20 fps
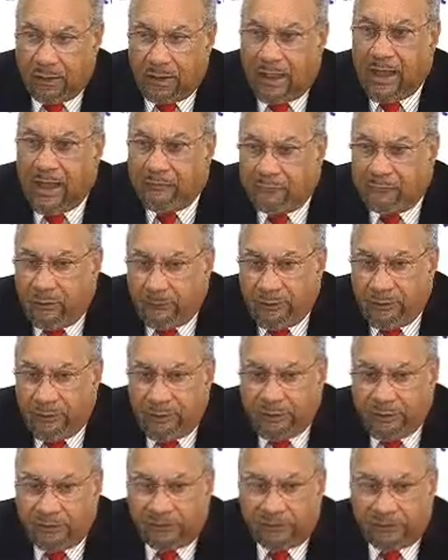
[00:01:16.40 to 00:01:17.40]
have
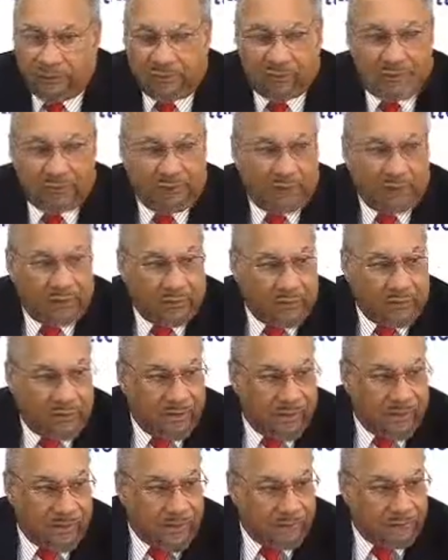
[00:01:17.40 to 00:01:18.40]
obligations
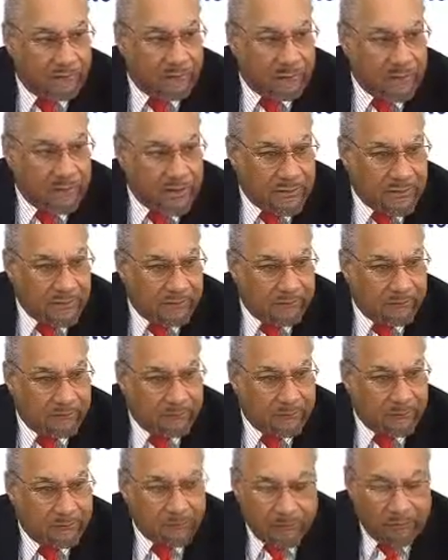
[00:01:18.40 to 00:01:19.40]
that they have to meet.
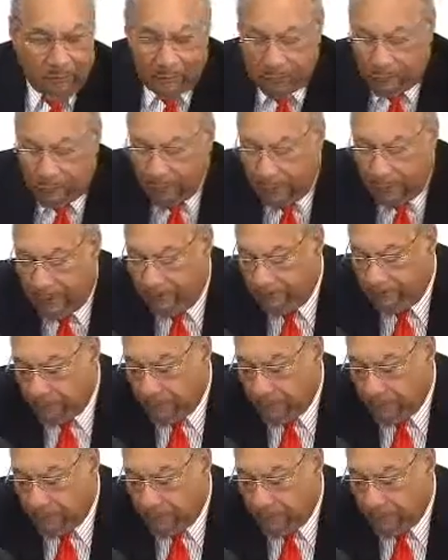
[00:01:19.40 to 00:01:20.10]
Okay?